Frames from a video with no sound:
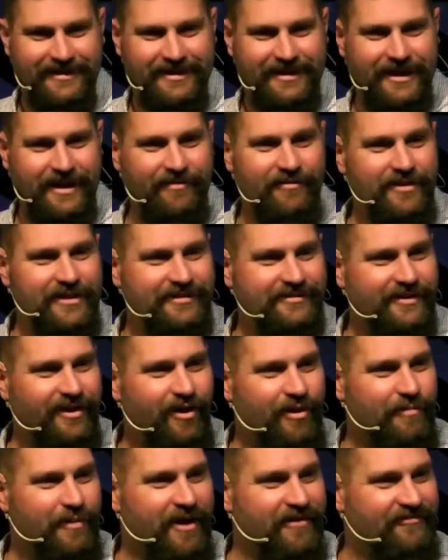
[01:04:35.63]
Everything's
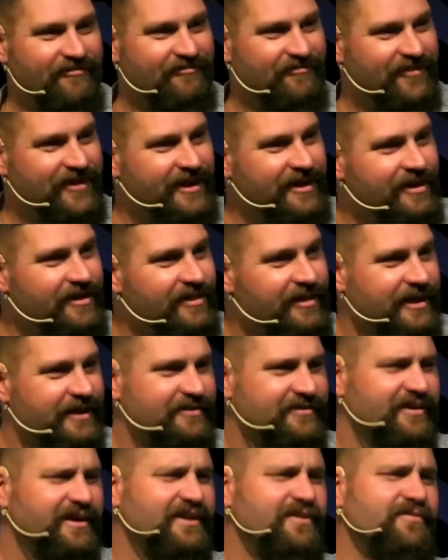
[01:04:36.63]
all about
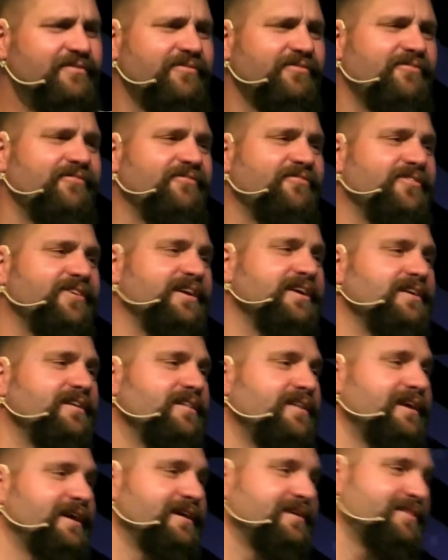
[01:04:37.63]
feelings. I don't feel
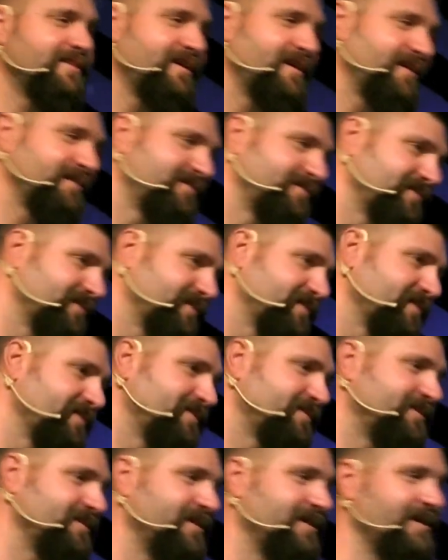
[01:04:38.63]
like that's a
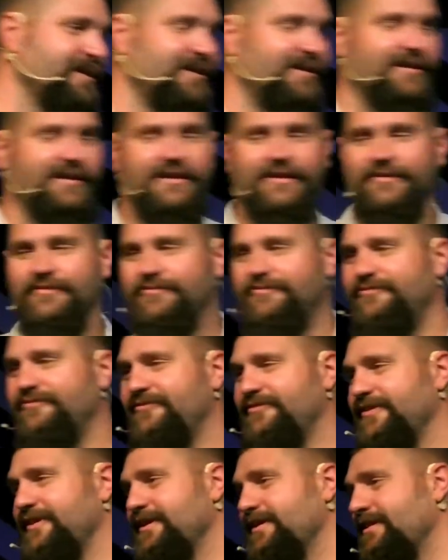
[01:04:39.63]
good thing, or I don't
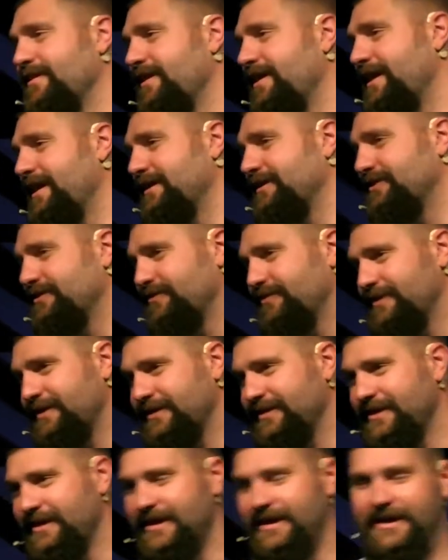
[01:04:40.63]
feel like
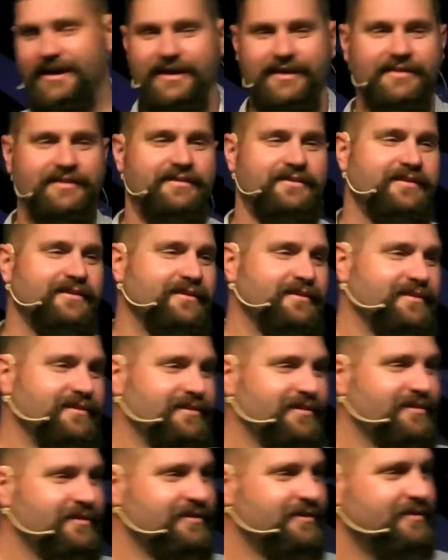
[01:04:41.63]
doing that.
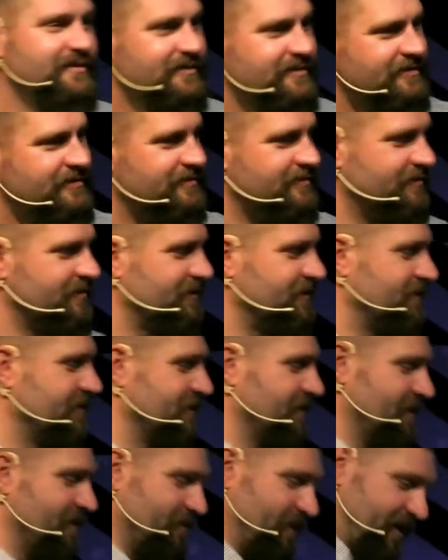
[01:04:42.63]

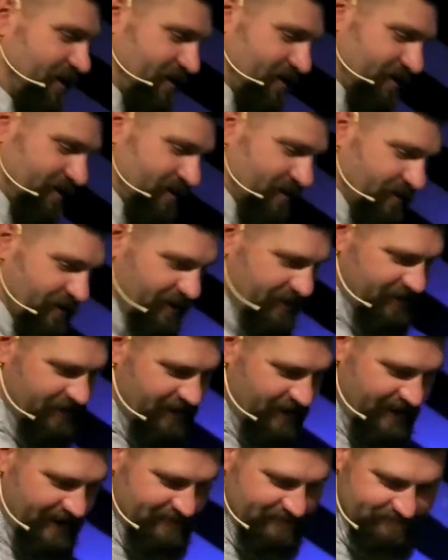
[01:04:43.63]
Oh, I'm not going to go there. All
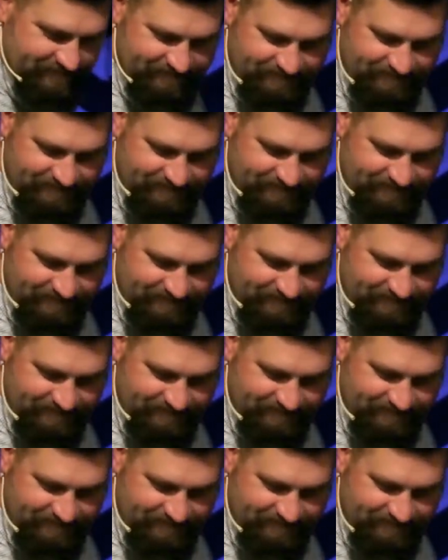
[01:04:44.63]
right.